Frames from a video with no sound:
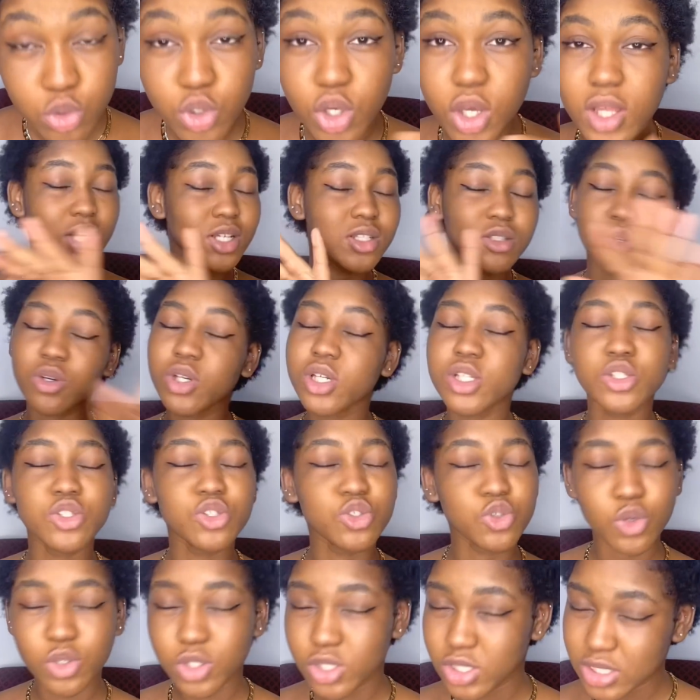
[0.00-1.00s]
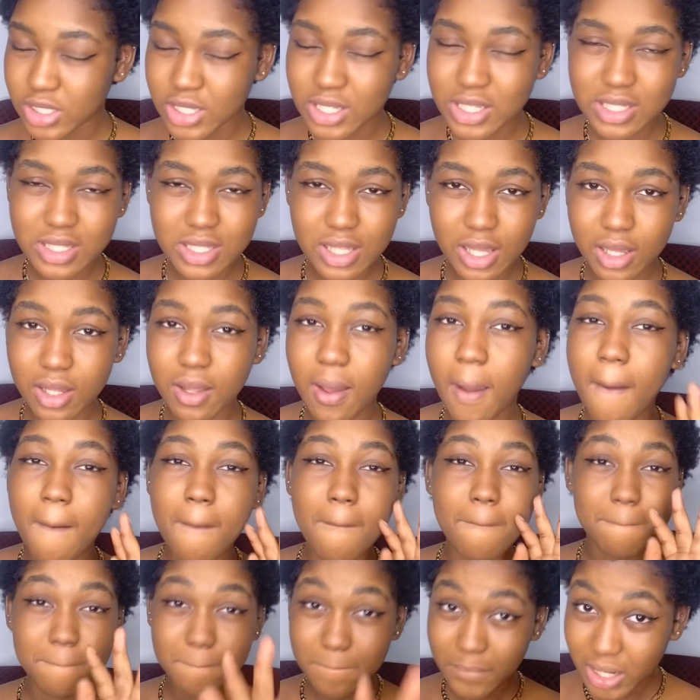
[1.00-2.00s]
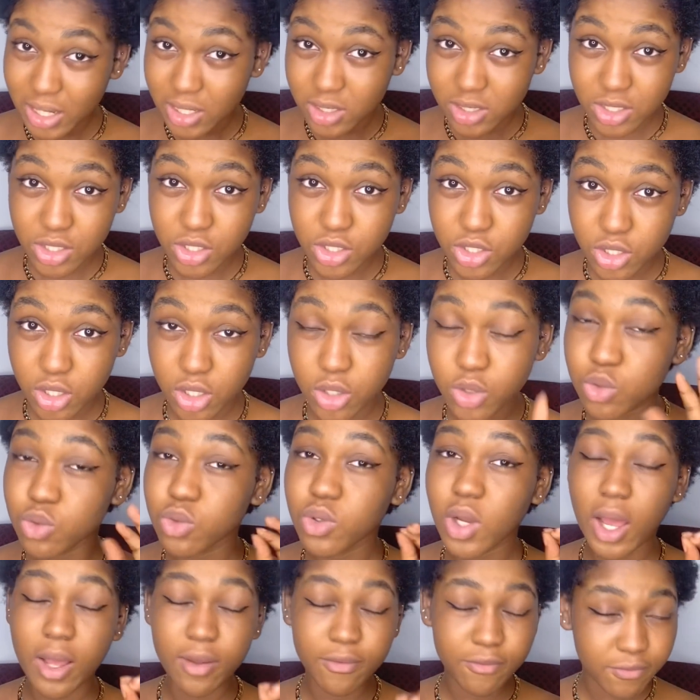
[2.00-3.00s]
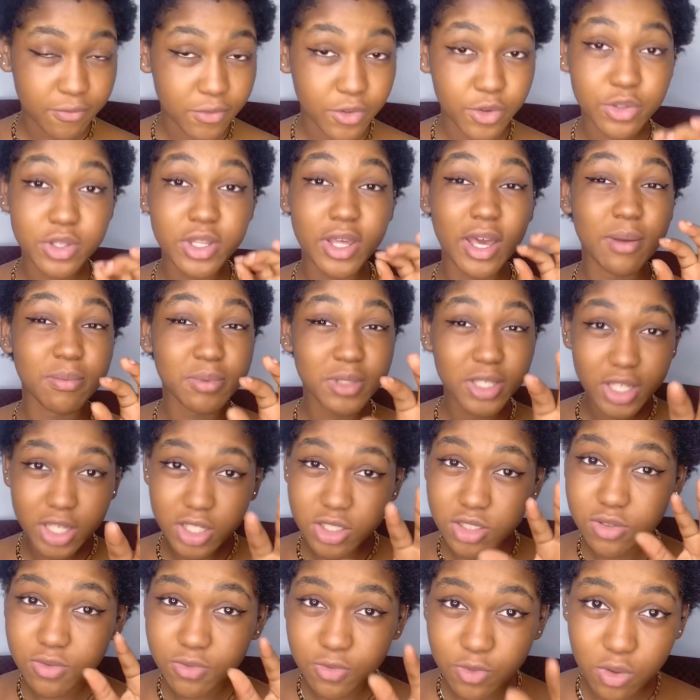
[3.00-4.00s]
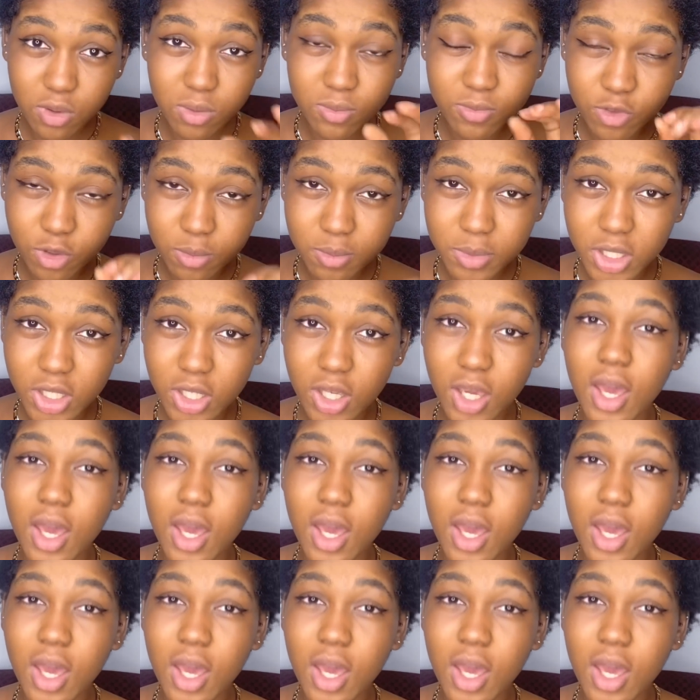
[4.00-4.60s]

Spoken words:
Long and short is that my teacher who filled the application form for me